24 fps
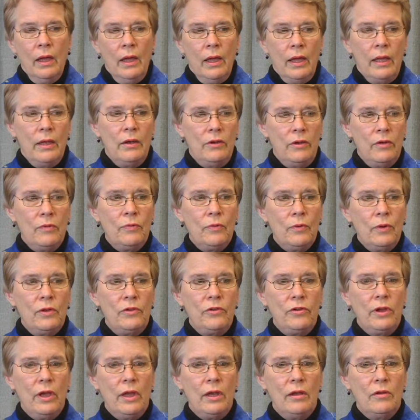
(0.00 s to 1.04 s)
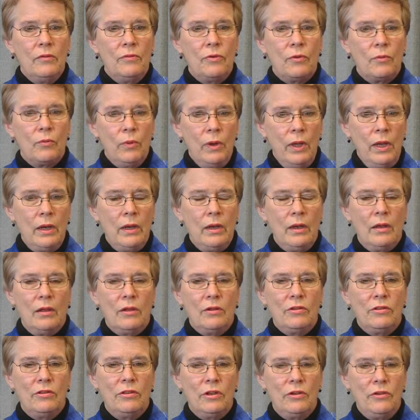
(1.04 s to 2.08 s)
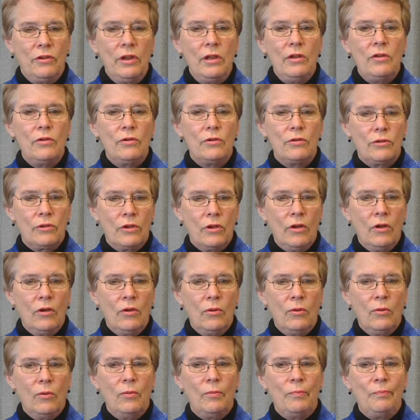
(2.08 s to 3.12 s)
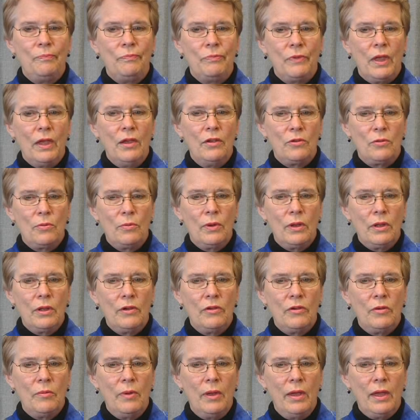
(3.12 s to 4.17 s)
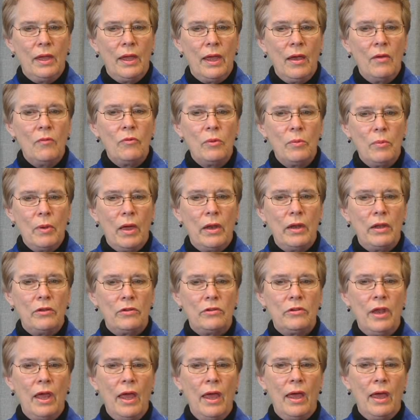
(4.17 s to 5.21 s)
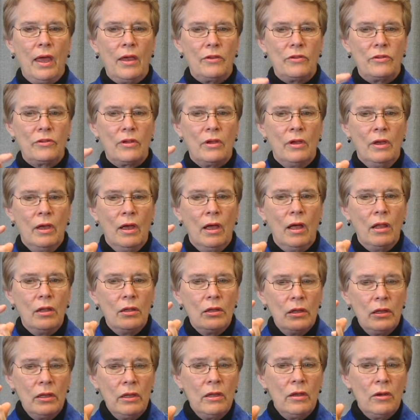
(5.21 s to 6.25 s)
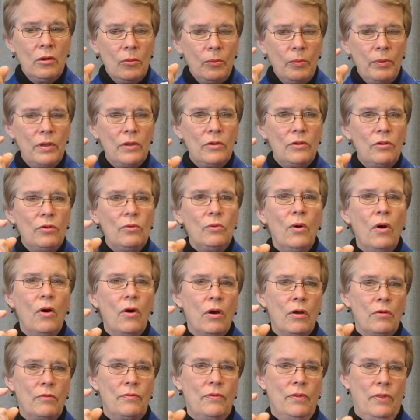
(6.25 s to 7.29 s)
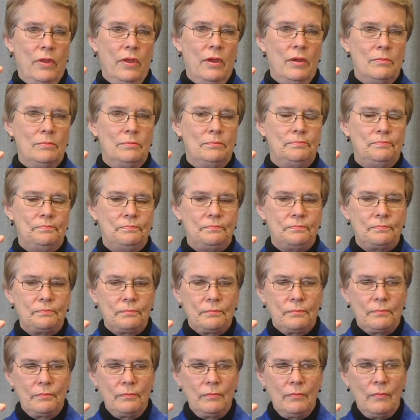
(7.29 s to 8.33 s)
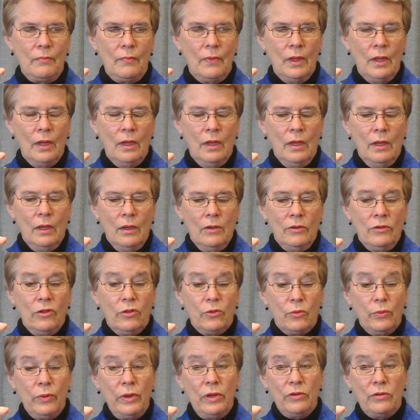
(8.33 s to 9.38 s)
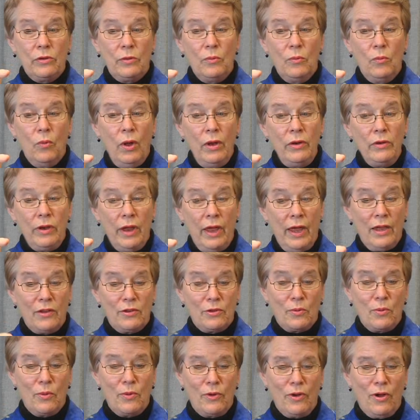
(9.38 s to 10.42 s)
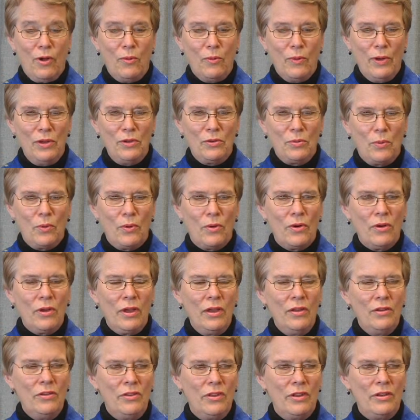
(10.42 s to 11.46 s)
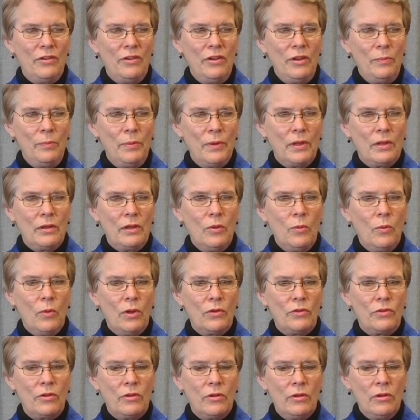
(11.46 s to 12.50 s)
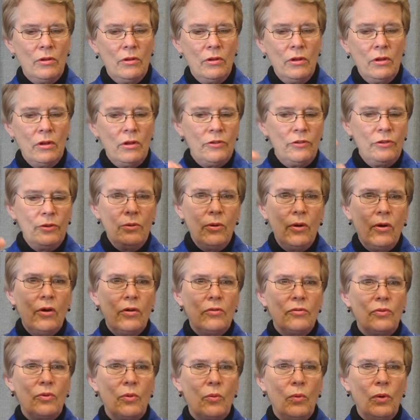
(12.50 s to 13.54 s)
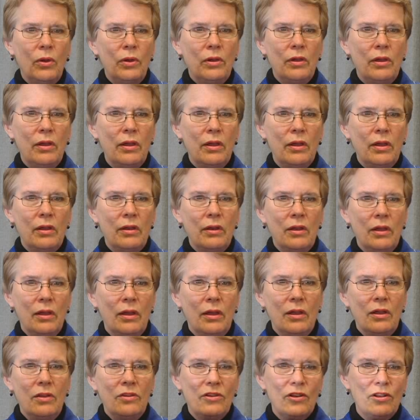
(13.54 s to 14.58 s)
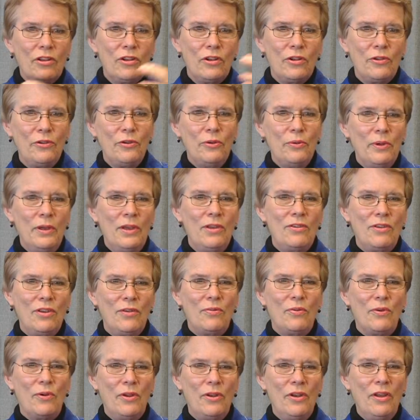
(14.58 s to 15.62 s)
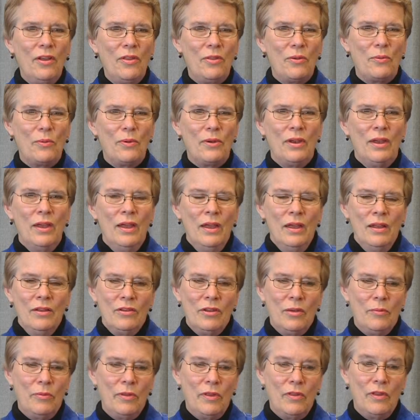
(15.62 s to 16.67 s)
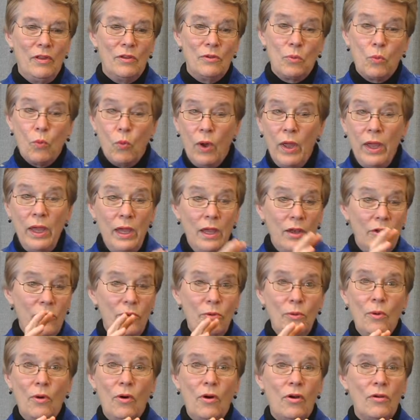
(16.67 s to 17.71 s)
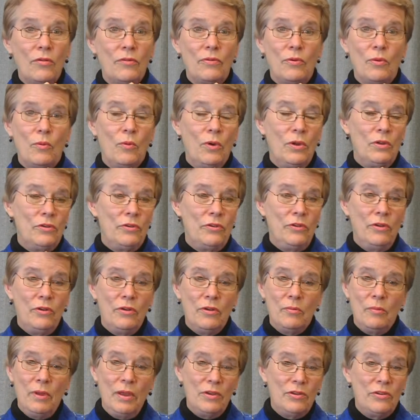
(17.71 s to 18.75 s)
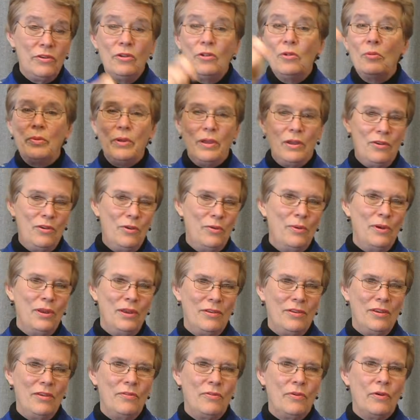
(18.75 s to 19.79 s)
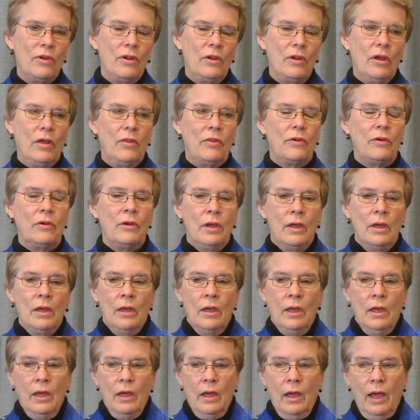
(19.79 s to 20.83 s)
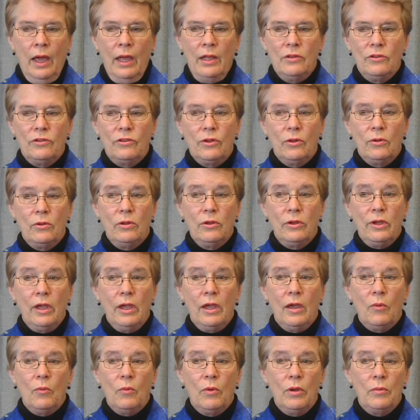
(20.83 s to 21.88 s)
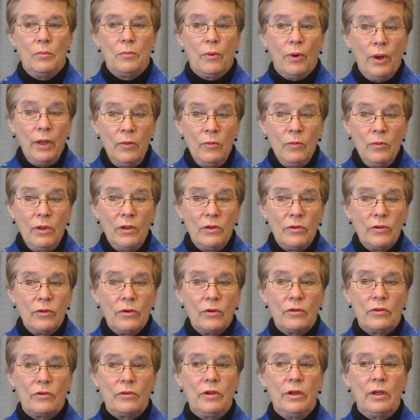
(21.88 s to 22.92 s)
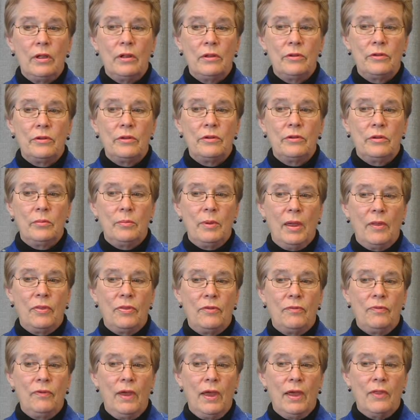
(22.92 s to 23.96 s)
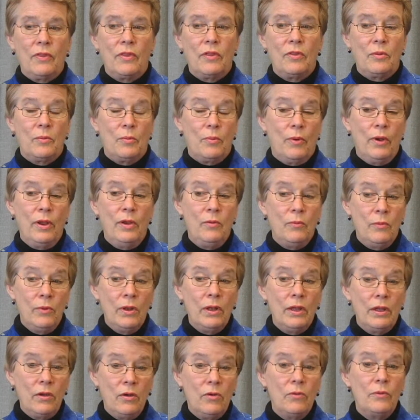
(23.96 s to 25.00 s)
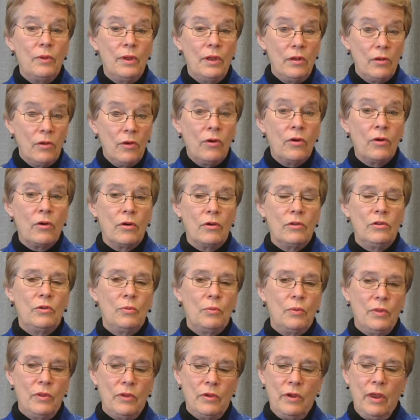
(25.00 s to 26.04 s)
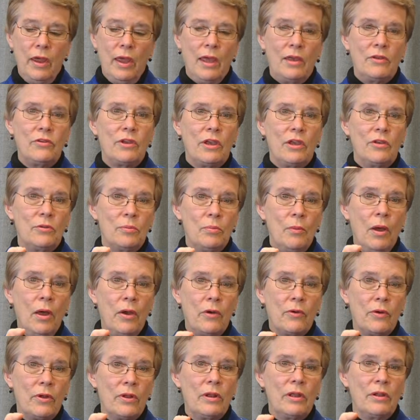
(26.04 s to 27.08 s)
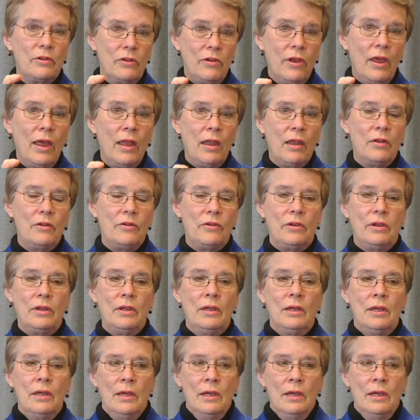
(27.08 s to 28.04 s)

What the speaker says: In differentiating for readiness, the teacher's goal is really to make everybody's task a little bit too hard for them. So the reason one task won't always work is that typically what's a little too hard for one kid is a little too easy for another one. Something that's way too hard for one student may still be too easy for another. And so looking at what brain research tells us about the fact that the brain really only learns when the task is moderately challenging,